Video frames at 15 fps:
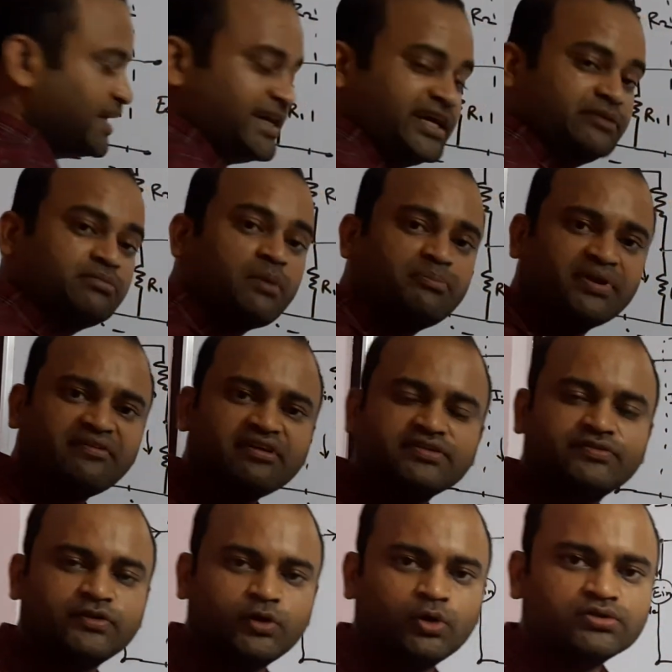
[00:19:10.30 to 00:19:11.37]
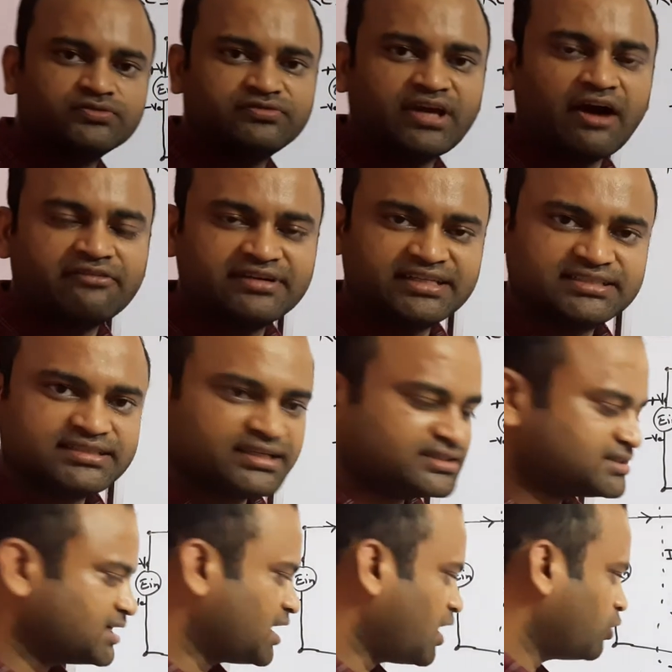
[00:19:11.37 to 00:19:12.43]
In my previous videos, we have
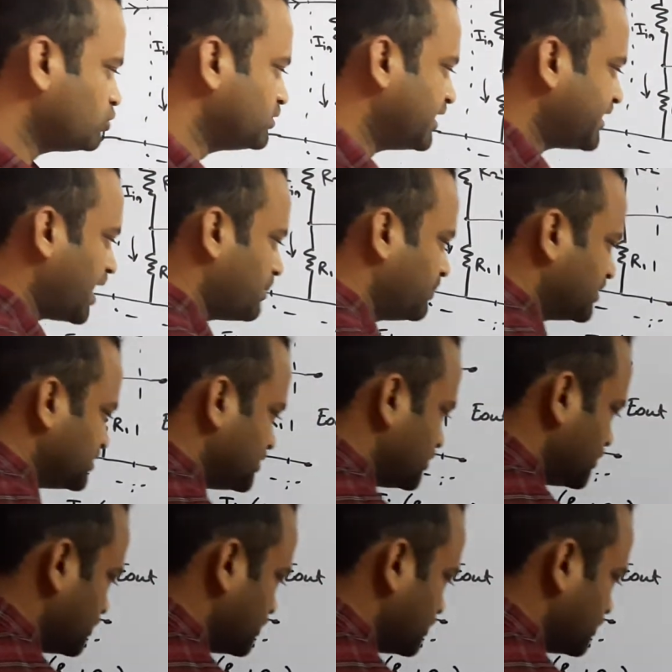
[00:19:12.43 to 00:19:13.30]
discussed how that happens.